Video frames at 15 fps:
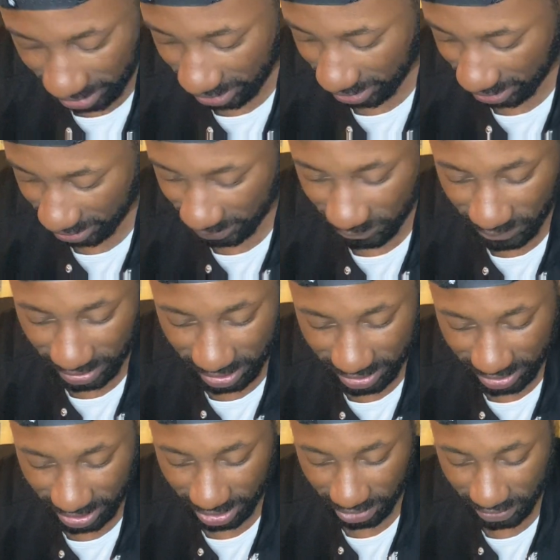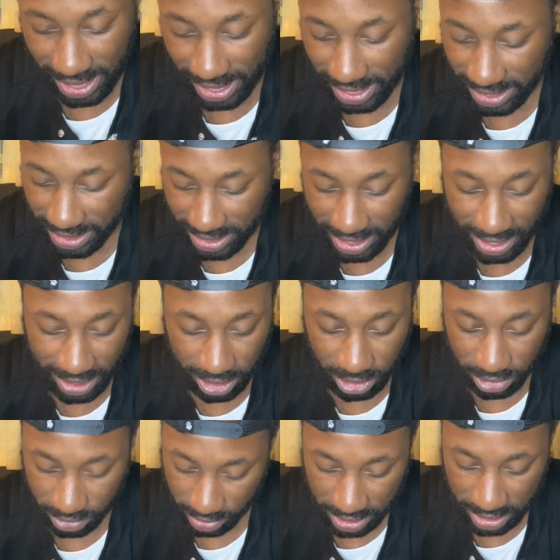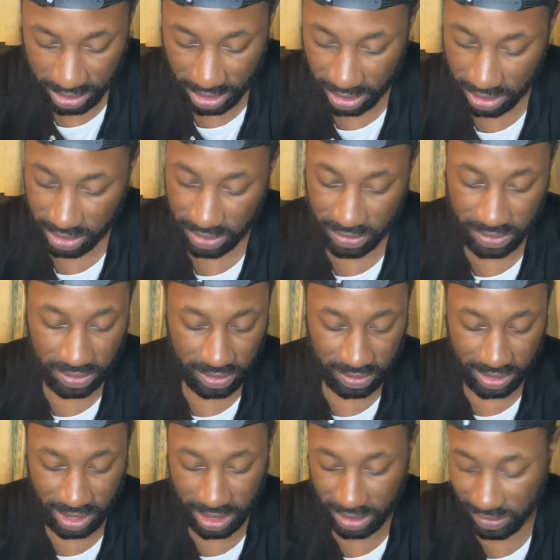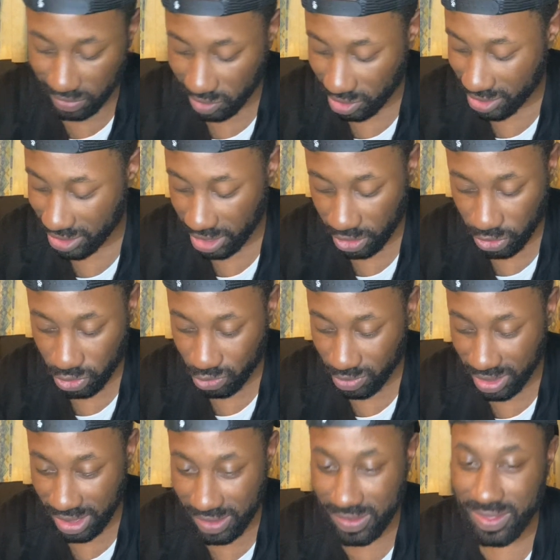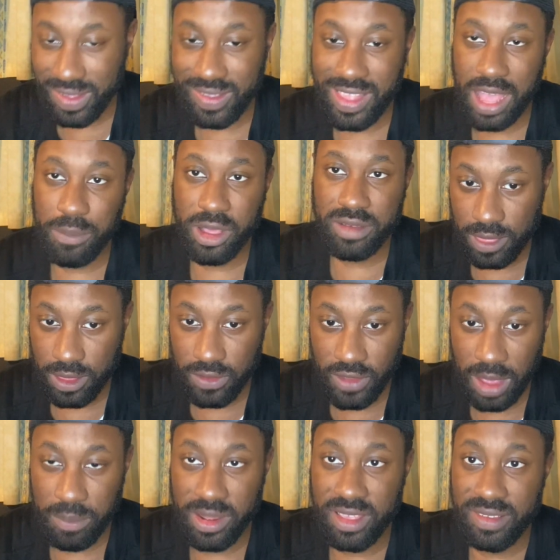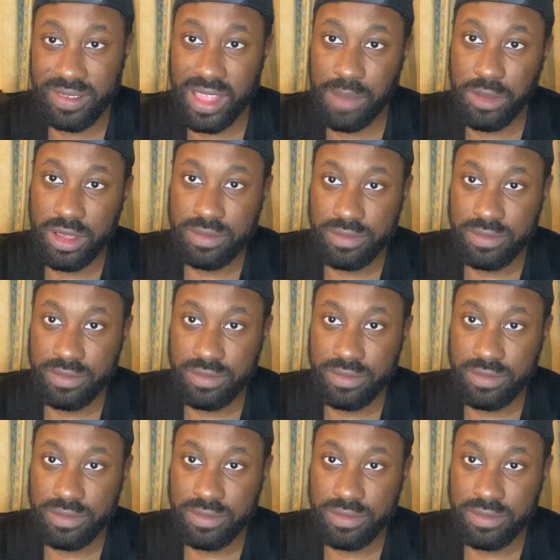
He found out. And now he's looking at 3 years in the slammer. The Japanese slammer.